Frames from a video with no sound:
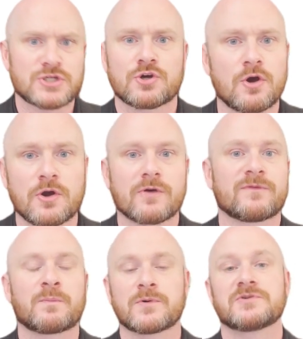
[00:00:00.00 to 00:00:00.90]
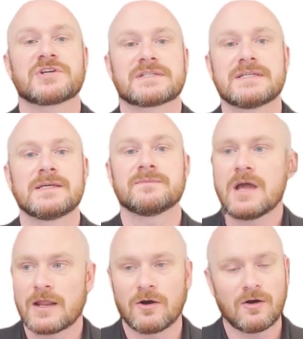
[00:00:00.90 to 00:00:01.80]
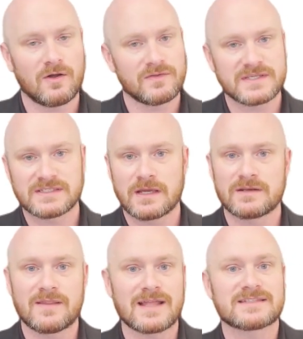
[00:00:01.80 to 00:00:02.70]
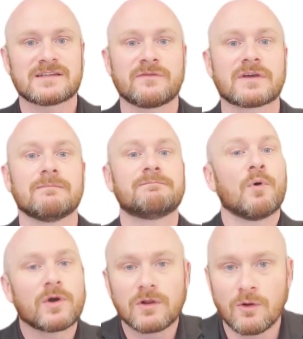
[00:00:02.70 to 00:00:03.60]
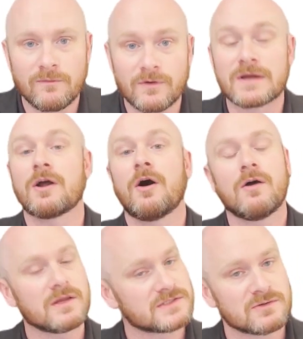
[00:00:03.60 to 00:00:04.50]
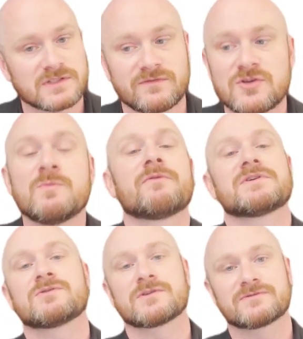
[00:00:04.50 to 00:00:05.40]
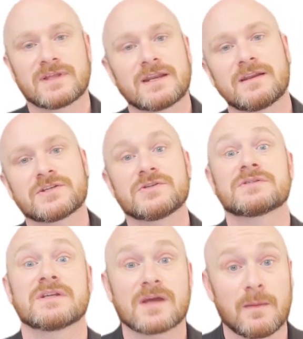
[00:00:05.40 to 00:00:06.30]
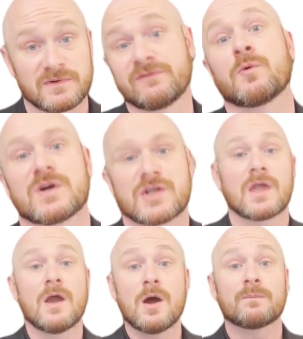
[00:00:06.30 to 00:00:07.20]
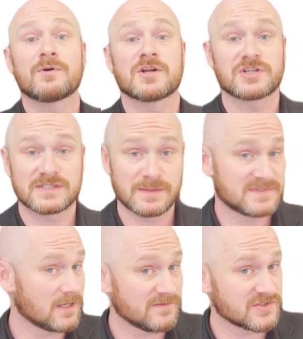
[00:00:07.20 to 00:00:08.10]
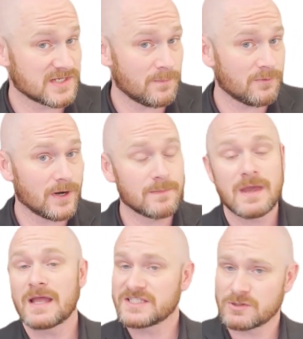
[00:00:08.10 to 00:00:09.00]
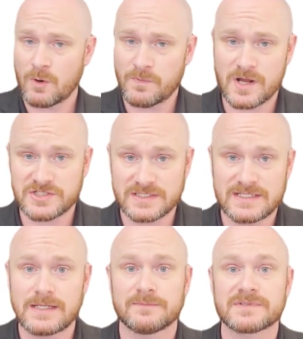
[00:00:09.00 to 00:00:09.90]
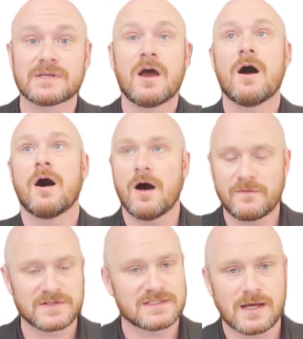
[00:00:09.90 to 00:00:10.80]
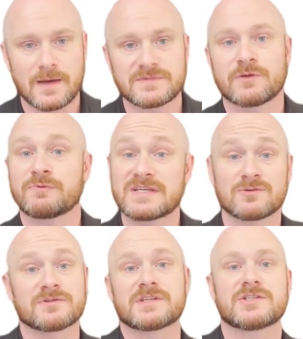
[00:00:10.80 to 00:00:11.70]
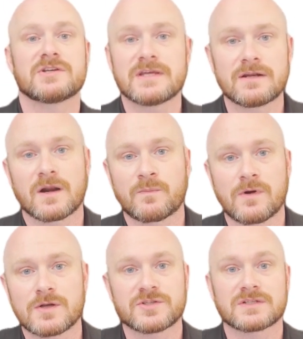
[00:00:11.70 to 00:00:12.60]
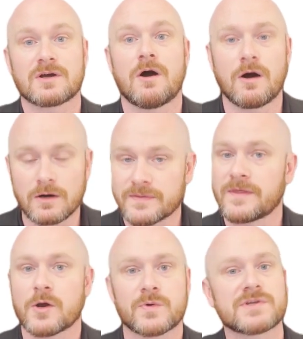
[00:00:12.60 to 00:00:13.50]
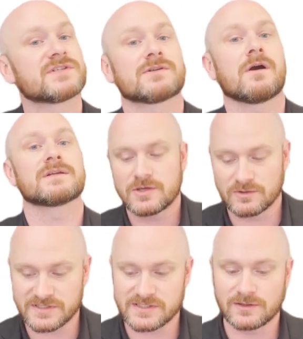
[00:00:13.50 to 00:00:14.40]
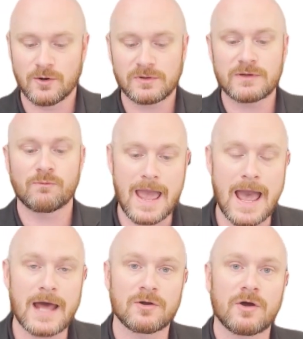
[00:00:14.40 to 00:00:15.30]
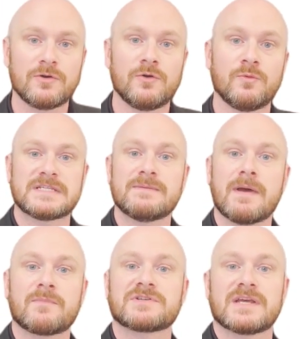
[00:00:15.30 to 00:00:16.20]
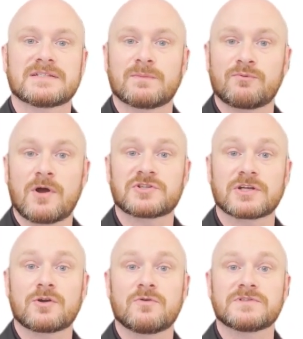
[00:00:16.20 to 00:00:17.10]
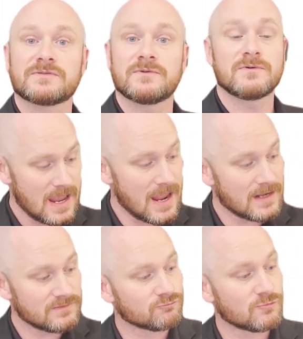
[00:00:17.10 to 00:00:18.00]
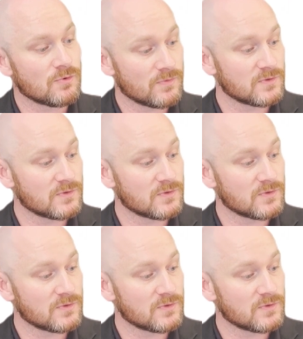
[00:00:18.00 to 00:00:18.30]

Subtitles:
cooker for project teams. And all of a sudden, that stuff can boil over and all sorts of human resource-related issues can come to fruition. Projects themselves are temporary, and so are project teams. Oftentimes, the resources you need on a project aren't there when you start. You'll slowly add on new team members as the project goes through, and those